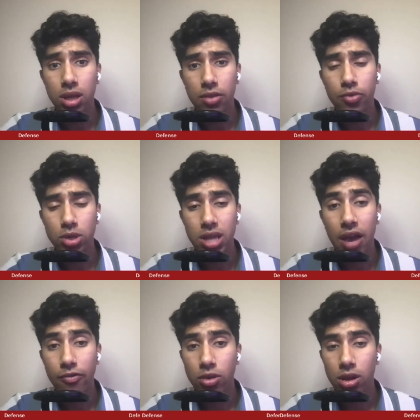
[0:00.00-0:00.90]
in the first
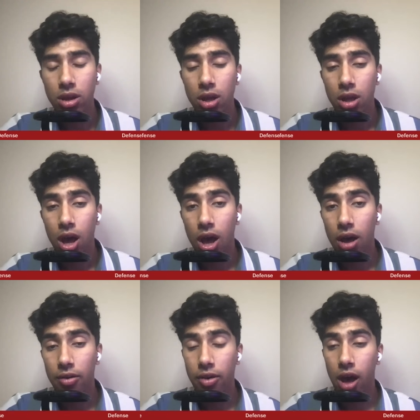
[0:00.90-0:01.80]
half
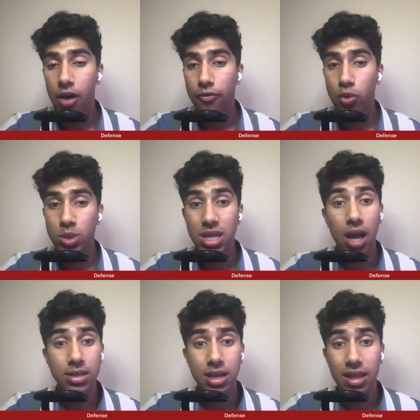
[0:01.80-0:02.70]
for
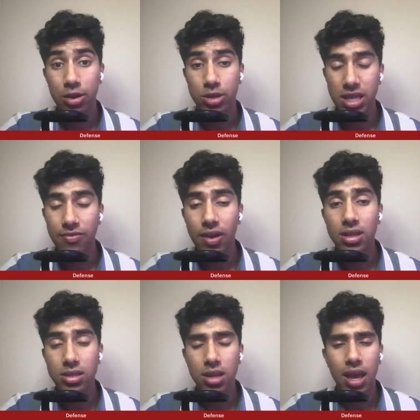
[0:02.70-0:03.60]
Wisconsin and their
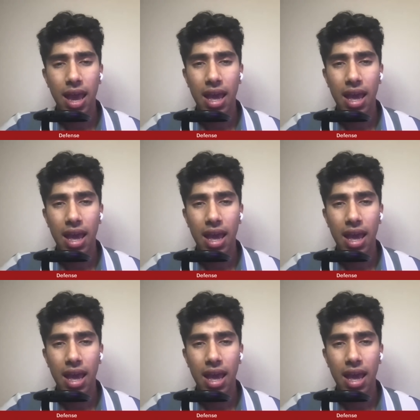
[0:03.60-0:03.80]
defense.